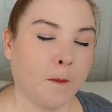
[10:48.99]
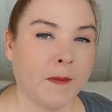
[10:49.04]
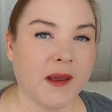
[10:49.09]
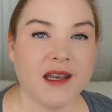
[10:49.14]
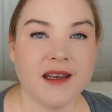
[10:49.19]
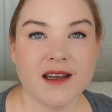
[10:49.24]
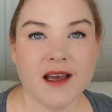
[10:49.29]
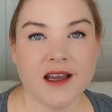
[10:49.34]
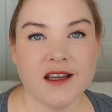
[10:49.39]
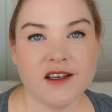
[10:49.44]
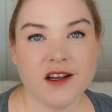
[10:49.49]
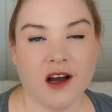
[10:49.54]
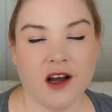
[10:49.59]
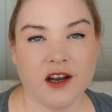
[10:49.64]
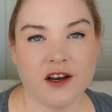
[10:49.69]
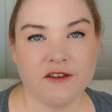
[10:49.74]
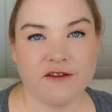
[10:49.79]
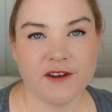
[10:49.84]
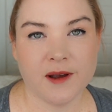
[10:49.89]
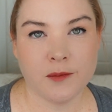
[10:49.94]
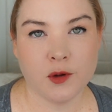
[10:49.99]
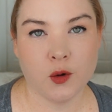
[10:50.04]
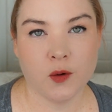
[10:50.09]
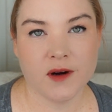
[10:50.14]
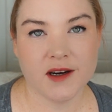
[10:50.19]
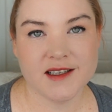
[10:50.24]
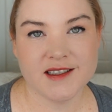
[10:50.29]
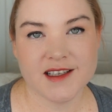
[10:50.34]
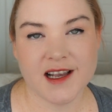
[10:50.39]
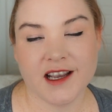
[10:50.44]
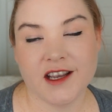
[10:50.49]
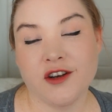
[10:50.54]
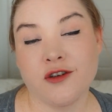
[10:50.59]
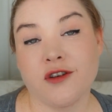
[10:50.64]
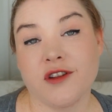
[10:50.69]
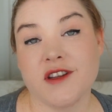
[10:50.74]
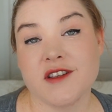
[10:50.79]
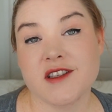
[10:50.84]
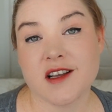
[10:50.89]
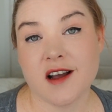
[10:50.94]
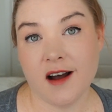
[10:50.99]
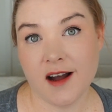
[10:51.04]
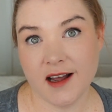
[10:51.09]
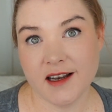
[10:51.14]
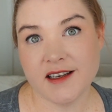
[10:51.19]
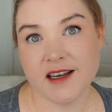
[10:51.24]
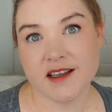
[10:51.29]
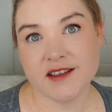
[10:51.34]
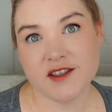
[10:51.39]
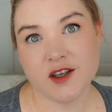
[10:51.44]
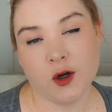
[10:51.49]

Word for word: midnight on February 2nd or this contest